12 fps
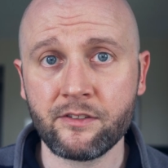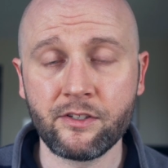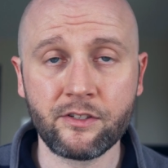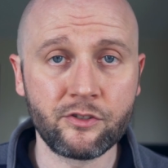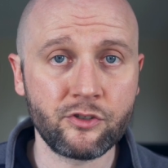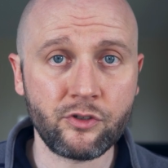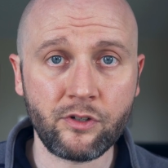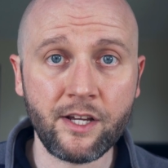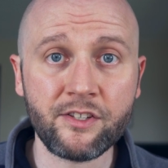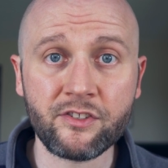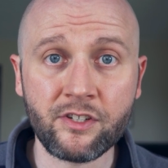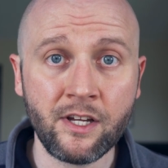to
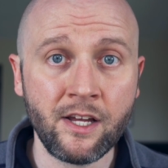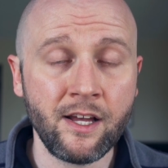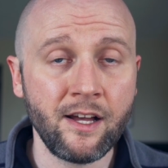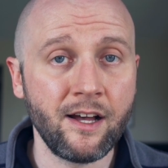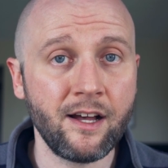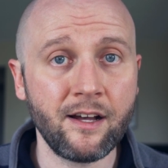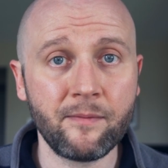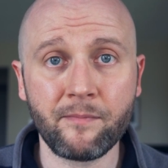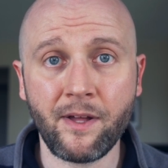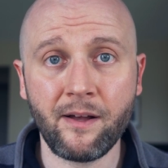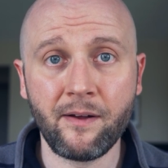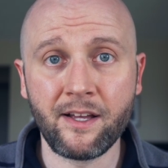trust a
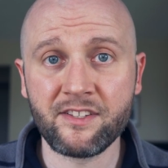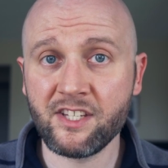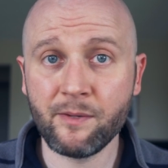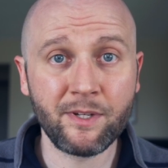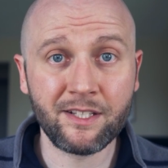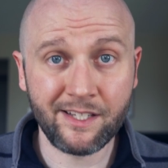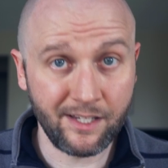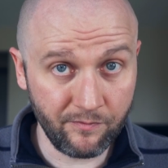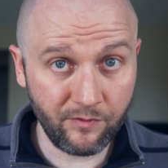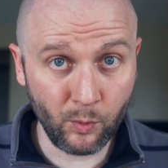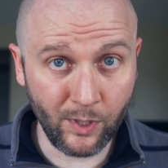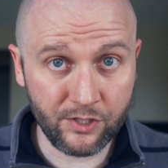seemingly
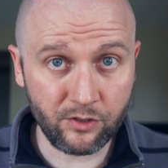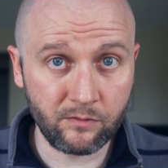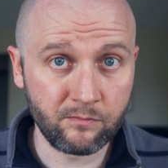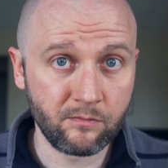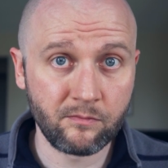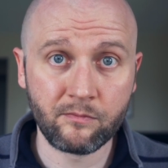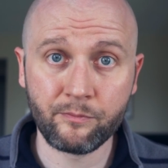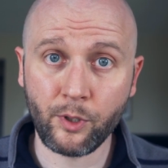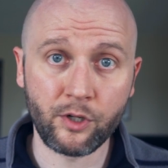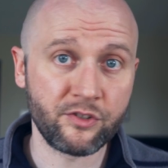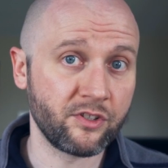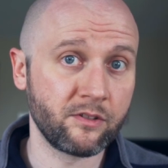influential
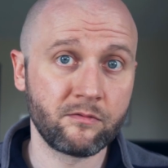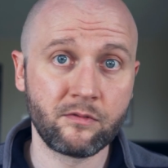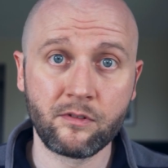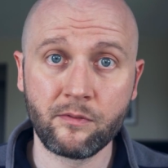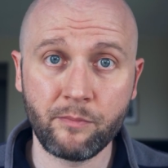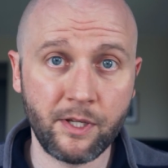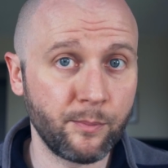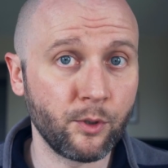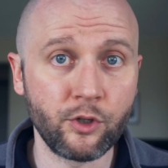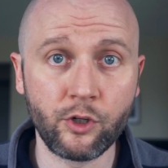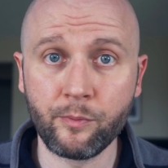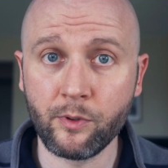person, people
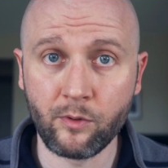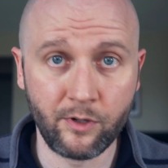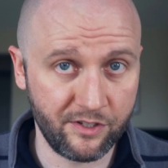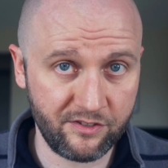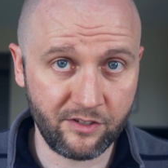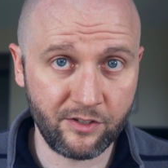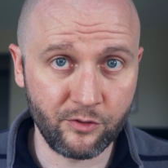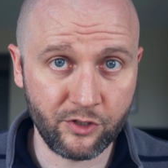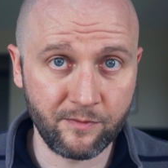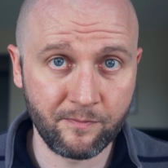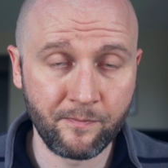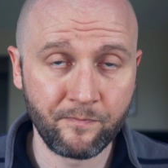group, or
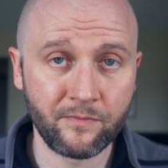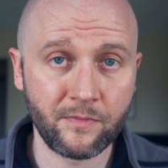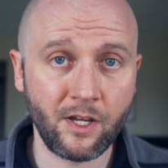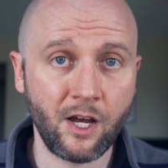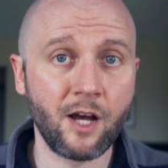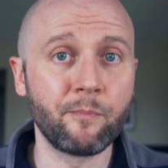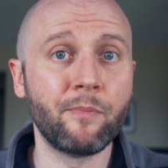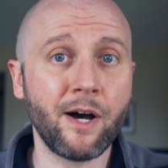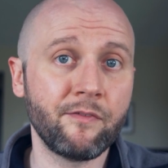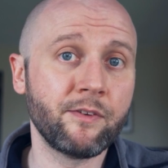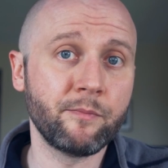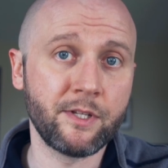institution
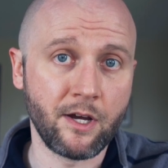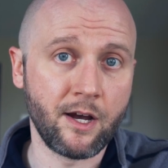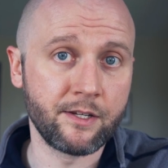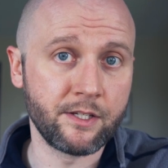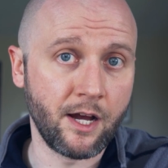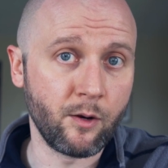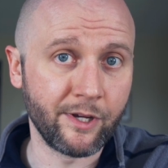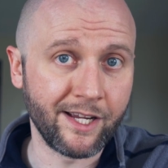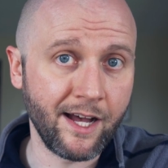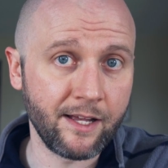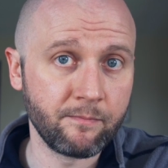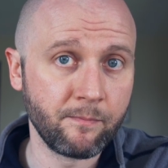above and beyond Yahweh
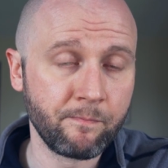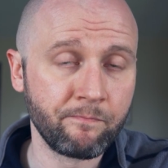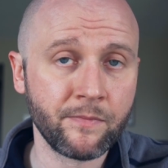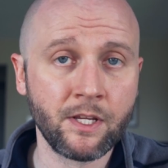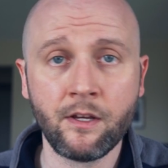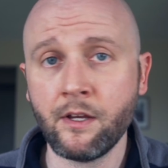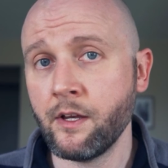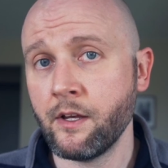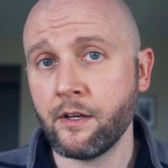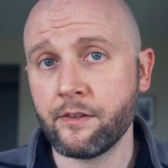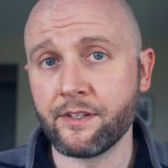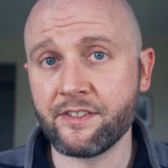God.
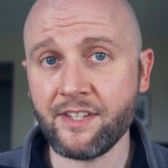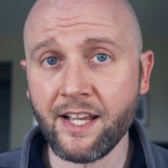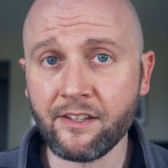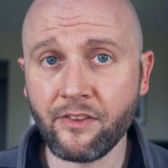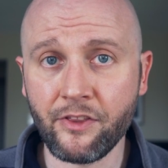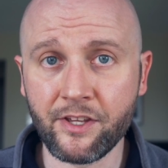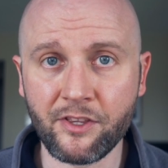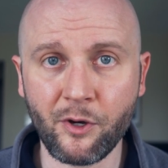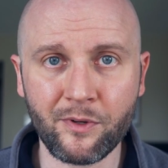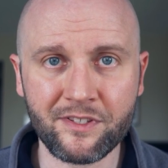The second thing, though,